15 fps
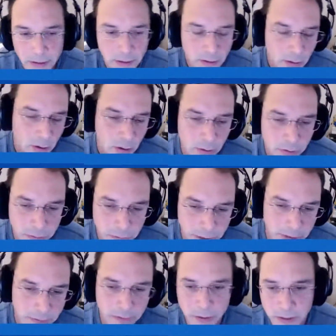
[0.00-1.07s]
all three
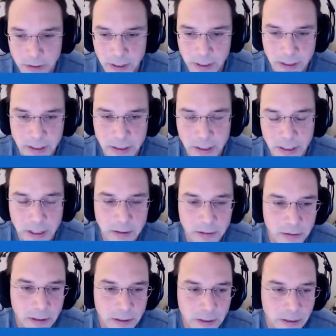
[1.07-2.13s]
of those things
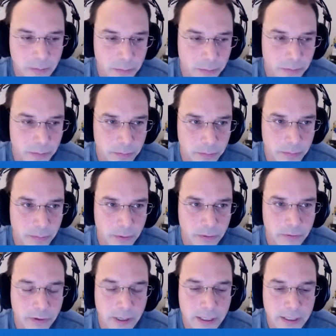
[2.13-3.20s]
together, I think
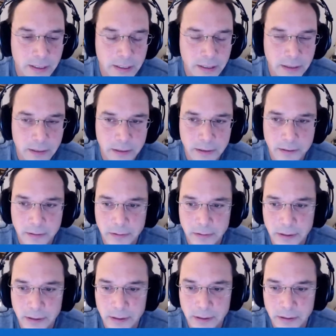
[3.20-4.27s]
provides
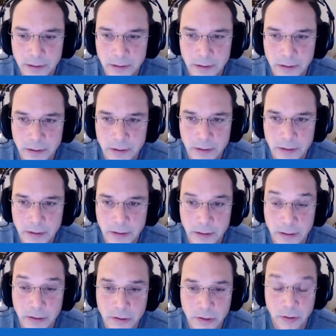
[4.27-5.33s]
a
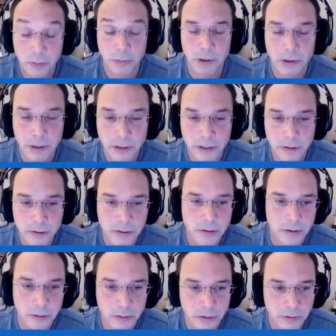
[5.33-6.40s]
consumer and a
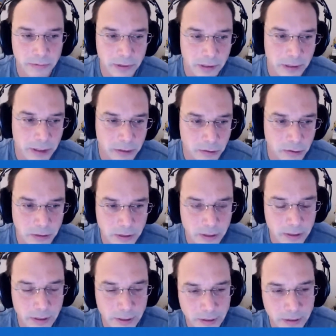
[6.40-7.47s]
user with a very
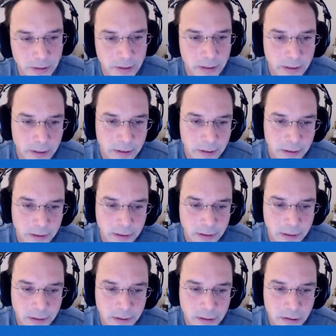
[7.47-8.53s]
interesting
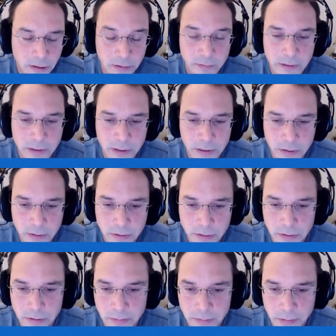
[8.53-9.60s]
service to
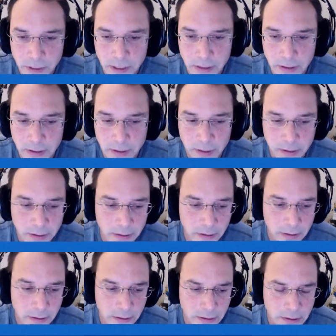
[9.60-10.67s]
use
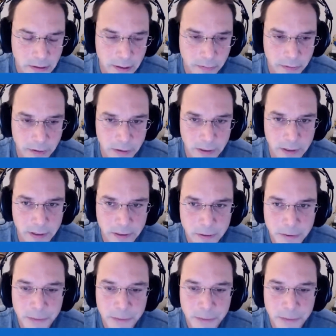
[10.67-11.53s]
that's definitely